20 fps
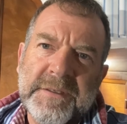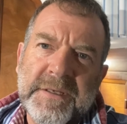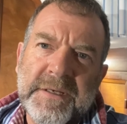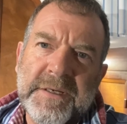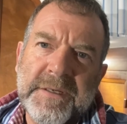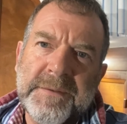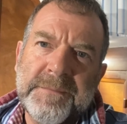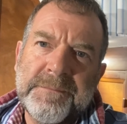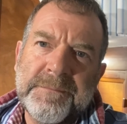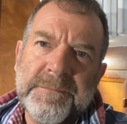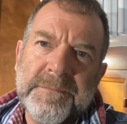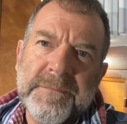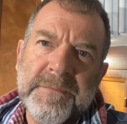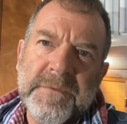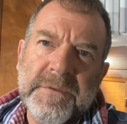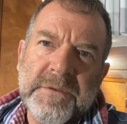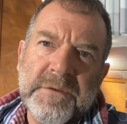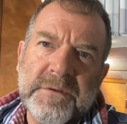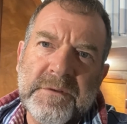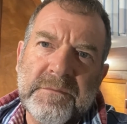Um,
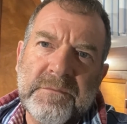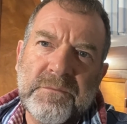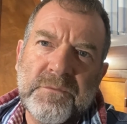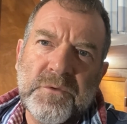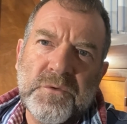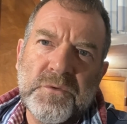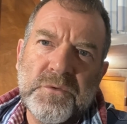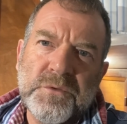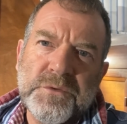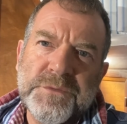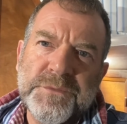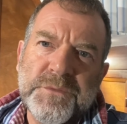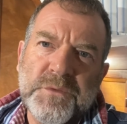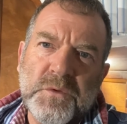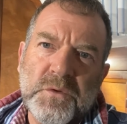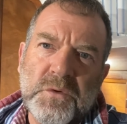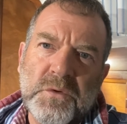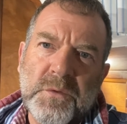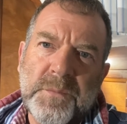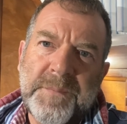the rules
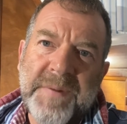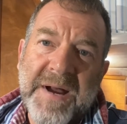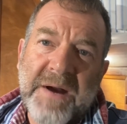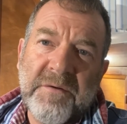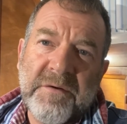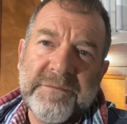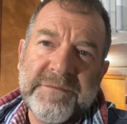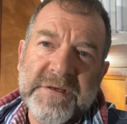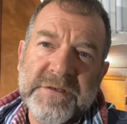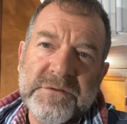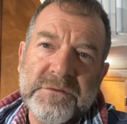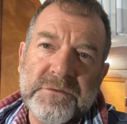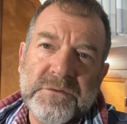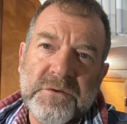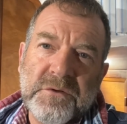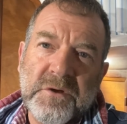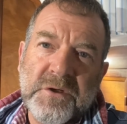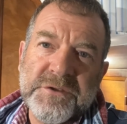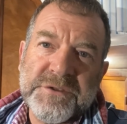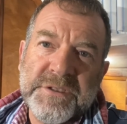for power vessels
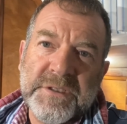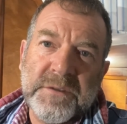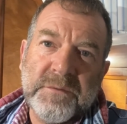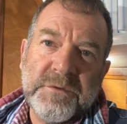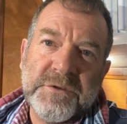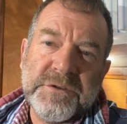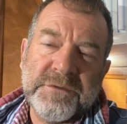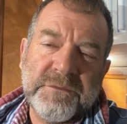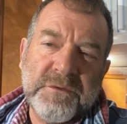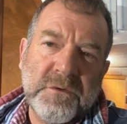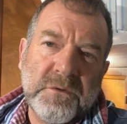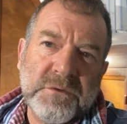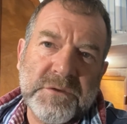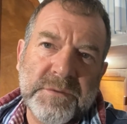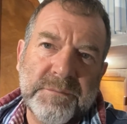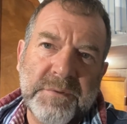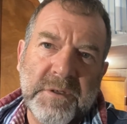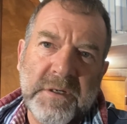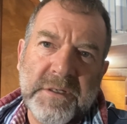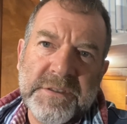crossing, which of course
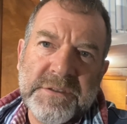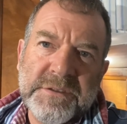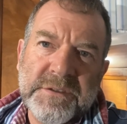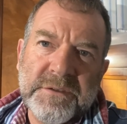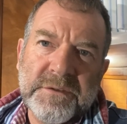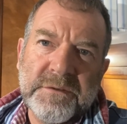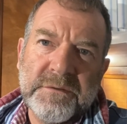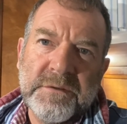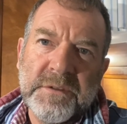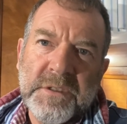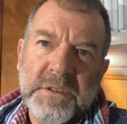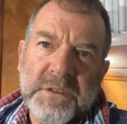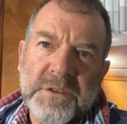apply to